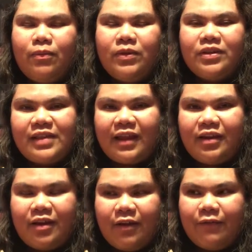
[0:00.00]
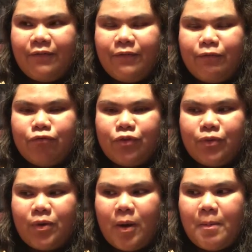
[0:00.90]
we just had enough
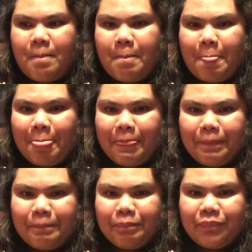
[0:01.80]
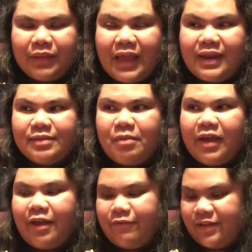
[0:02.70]
to get us
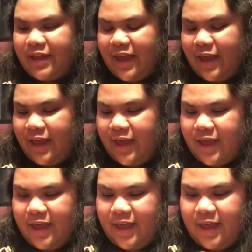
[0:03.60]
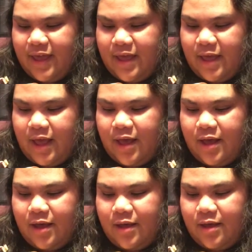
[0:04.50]
by every day.
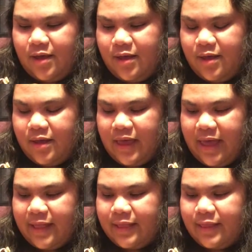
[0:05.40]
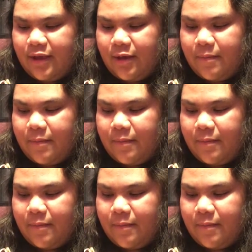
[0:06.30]
And